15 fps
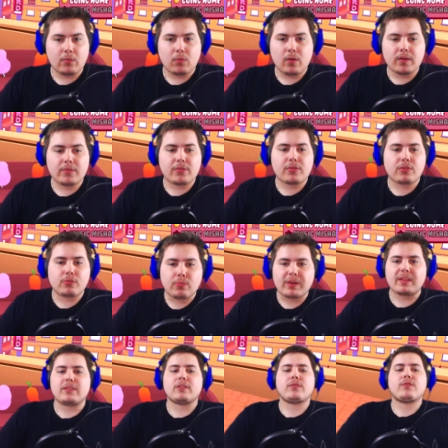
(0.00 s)
one of
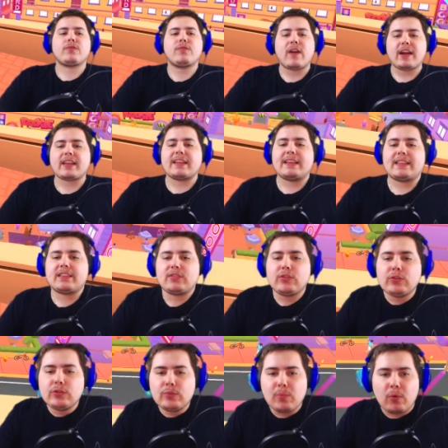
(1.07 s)
three, there's fucking
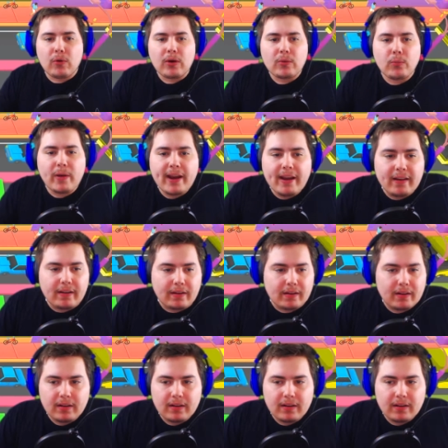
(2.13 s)
two more, where?